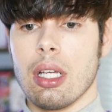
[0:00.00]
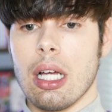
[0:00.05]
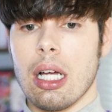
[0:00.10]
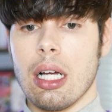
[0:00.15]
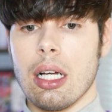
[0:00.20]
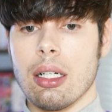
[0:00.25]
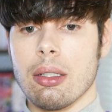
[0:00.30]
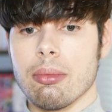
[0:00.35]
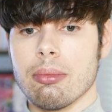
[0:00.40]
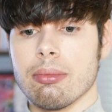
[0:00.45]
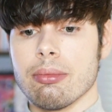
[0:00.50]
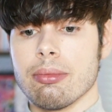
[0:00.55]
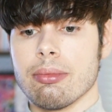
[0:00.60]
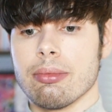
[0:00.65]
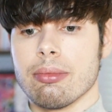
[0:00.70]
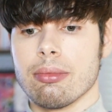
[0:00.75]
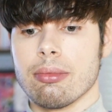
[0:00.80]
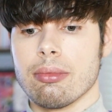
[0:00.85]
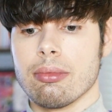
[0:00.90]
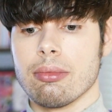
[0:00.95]

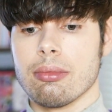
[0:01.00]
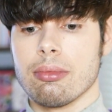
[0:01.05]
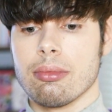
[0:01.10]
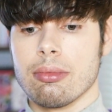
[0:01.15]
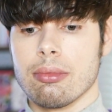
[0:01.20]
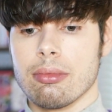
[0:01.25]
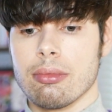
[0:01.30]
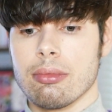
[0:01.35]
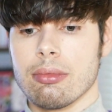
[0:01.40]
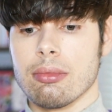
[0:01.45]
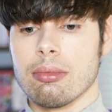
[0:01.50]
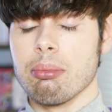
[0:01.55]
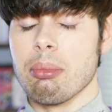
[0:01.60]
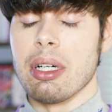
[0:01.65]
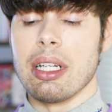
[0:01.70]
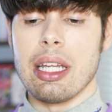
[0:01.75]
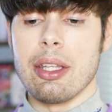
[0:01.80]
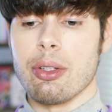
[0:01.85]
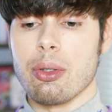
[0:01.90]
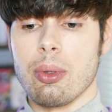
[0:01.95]
Um,
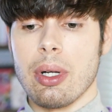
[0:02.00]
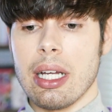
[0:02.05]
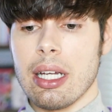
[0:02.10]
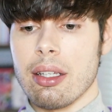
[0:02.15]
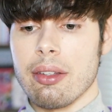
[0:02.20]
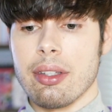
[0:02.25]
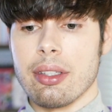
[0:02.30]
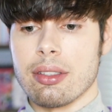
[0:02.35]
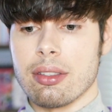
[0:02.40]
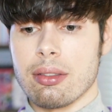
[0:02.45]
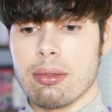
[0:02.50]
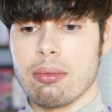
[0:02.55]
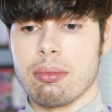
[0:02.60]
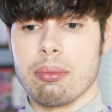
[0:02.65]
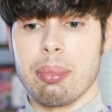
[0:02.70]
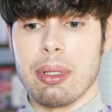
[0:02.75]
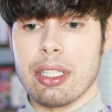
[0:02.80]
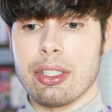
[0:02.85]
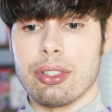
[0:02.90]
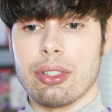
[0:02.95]
But either way, this
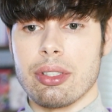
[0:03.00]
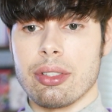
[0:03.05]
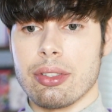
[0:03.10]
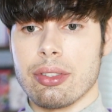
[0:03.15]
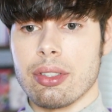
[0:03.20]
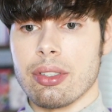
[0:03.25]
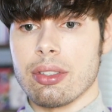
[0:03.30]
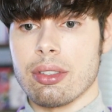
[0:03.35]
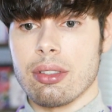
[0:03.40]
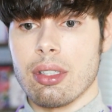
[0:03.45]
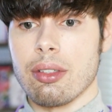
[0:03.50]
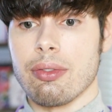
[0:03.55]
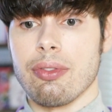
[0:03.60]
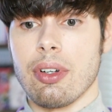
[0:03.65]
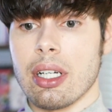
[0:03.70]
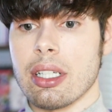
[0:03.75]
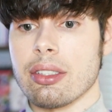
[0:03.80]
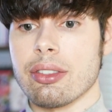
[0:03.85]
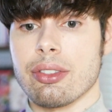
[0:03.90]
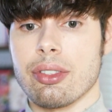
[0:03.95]
picture is just a
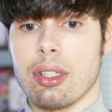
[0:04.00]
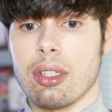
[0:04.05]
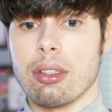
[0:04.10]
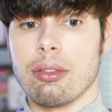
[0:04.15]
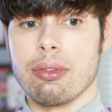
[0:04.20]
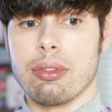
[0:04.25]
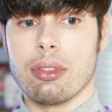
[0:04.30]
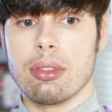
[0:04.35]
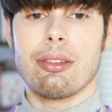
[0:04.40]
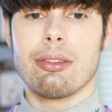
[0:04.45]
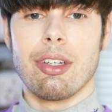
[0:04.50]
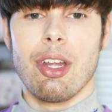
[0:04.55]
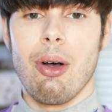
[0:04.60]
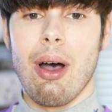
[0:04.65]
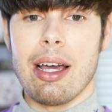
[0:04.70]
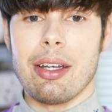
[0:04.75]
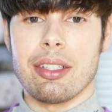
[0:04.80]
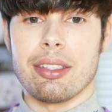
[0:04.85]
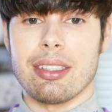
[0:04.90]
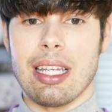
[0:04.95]
fucking serve. I don't know,
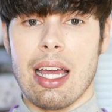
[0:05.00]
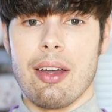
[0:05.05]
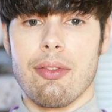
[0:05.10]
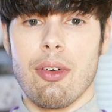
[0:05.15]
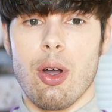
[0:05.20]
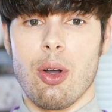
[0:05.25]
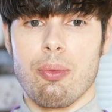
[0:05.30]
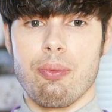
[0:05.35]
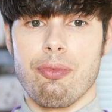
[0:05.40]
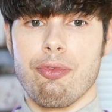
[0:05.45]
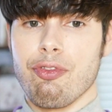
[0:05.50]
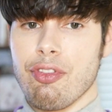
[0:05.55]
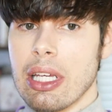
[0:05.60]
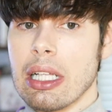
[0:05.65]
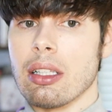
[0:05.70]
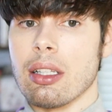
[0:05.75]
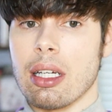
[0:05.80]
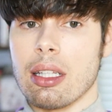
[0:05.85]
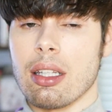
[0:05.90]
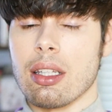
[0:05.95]
I just have a
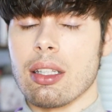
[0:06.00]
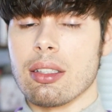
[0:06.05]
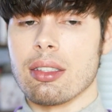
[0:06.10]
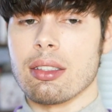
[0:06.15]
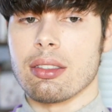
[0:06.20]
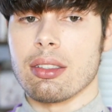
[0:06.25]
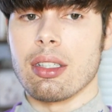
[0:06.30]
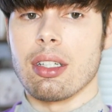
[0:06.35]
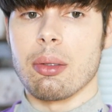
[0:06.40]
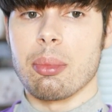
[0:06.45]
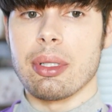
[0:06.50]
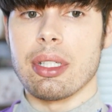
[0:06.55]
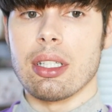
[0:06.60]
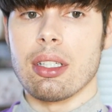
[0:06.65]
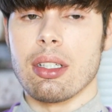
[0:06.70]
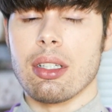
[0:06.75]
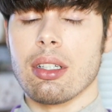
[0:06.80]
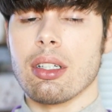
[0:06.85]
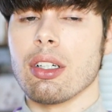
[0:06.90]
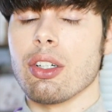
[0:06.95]
feeling that this is gonna
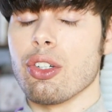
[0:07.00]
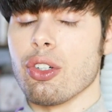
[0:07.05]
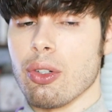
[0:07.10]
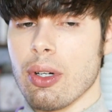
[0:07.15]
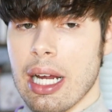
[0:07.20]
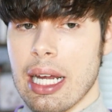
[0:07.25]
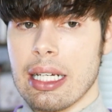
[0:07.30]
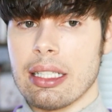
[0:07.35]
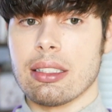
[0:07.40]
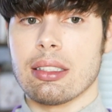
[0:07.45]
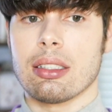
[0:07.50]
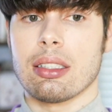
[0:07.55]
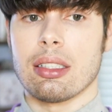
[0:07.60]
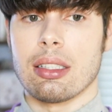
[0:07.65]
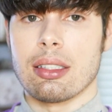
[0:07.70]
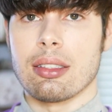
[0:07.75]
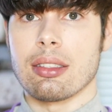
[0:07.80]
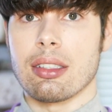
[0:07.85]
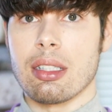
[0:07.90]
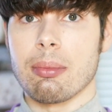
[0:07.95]
be great.
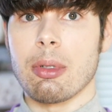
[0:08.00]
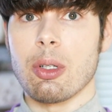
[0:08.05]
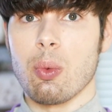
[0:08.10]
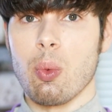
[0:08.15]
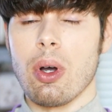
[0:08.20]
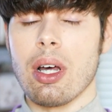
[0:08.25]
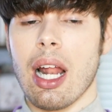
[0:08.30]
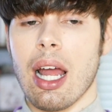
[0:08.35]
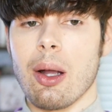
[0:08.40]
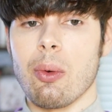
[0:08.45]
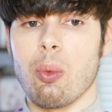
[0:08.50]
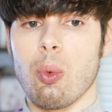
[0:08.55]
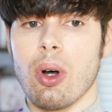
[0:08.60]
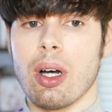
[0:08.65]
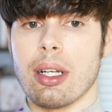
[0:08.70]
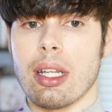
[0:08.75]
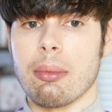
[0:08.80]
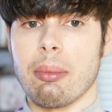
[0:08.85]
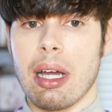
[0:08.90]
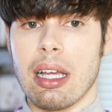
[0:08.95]
This is gonna be what I
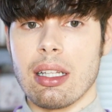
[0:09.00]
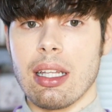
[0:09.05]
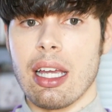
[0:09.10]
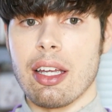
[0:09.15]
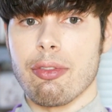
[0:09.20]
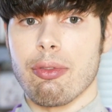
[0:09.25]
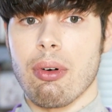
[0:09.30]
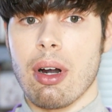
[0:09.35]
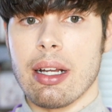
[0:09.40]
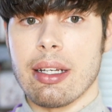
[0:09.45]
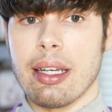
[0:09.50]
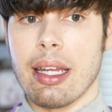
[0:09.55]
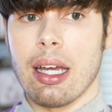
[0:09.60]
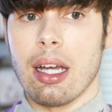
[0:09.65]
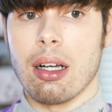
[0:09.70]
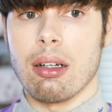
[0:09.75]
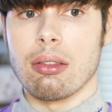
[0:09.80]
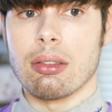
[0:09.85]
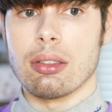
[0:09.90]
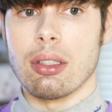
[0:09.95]
want in my life right
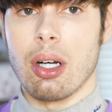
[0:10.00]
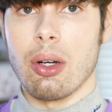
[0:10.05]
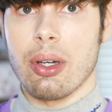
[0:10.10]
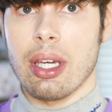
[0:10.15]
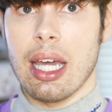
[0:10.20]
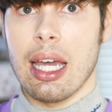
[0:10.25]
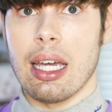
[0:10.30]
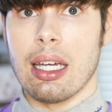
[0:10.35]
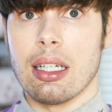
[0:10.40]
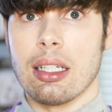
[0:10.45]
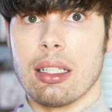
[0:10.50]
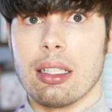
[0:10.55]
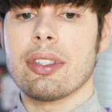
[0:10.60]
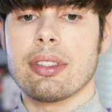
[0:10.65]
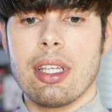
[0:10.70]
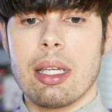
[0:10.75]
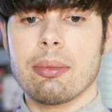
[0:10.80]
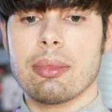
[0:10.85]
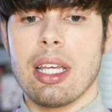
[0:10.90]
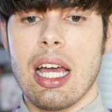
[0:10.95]
now, okay? At the
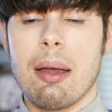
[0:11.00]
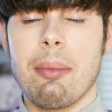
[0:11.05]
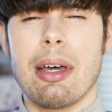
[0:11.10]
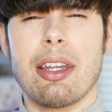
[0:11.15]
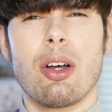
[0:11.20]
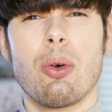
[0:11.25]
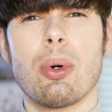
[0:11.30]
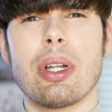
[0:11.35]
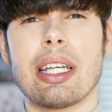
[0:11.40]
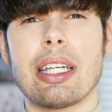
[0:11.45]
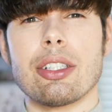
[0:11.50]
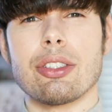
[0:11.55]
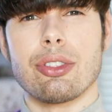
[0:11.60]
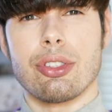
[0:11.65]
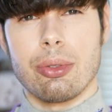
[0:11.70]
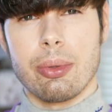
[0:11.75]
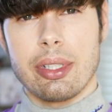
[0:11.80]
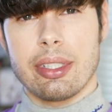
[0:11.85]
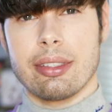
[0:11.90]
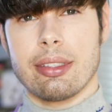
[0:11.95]
same time, I don't wanna get
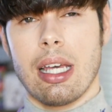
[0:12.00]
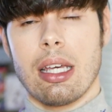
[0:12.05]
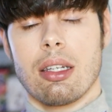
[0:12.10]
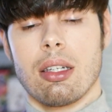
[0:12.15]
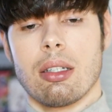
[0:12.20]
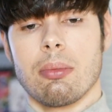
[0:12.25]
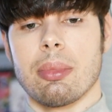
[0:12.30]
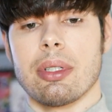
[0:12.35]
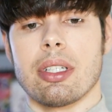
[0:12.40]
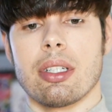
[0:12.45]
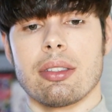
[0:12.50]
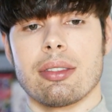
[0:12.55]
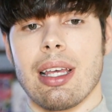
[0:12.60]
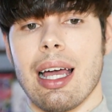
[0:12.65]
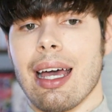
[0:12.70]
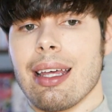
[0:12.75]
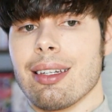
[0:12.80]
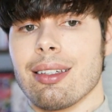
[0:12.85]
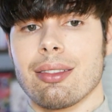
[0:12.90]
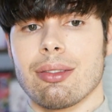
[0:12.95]
too excited because
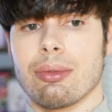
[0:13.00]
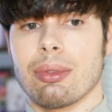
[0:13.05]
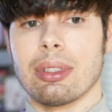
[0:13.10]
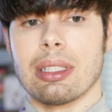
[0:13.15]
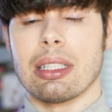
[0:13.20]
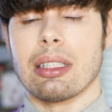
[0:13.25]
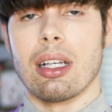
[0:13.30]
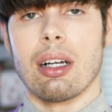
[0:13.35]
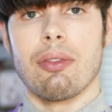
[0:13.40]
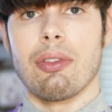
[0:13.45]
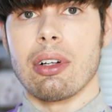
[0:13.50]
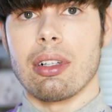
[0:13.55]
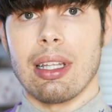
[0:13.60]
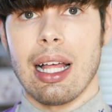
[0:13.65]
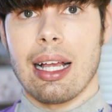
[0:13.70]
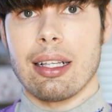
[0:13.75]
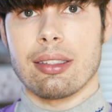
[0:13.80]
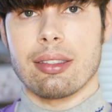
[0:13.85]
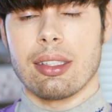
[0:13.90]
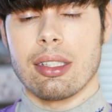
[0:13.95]
I didn't really love their
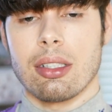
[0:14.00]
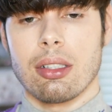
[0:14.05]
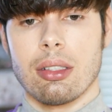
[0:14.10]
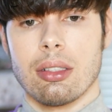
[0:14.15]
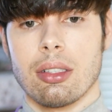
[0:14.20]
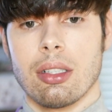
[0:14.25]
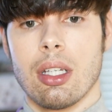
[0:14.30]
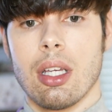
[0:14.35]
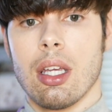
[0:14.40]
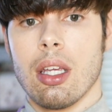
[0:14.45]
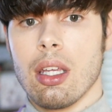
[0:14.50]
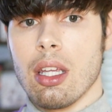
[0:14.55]
last single.